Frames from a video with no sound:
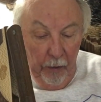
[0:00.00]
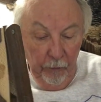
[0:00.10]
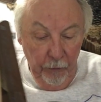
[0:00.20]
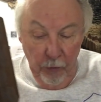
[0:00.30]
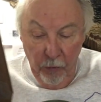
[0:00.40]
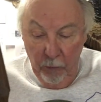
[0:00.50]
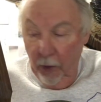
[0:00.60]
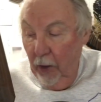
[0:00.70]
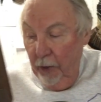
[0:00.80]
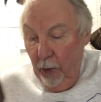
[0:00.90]
First of
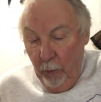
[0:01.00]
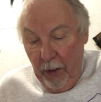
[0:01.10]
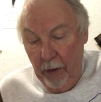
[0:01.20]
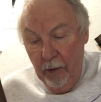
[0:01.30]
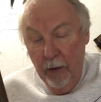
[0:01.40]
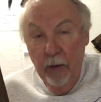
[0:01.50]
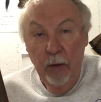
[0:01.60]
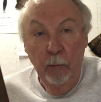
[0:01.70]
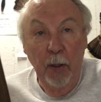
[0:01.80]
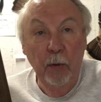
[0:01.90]
all, you
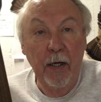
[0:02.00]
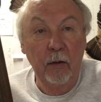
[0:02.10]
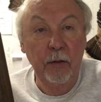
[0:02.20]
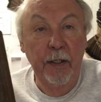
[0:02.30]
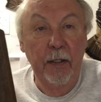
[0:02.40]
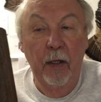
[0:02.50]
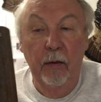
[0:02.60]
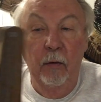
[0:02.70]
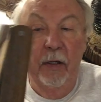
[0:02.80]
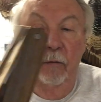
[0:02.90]
may want to clean
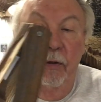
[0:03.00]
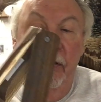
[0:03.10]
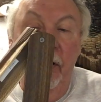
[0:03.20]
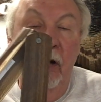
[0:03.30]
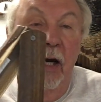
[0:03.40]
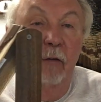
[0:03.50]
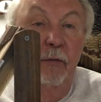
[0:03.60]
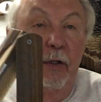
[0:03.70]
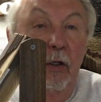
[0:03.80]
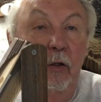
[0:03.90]
everything off,
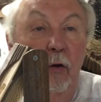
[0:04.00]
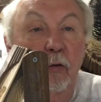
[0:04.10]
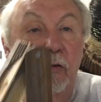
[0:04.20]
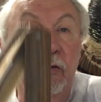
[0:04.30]
and you could use a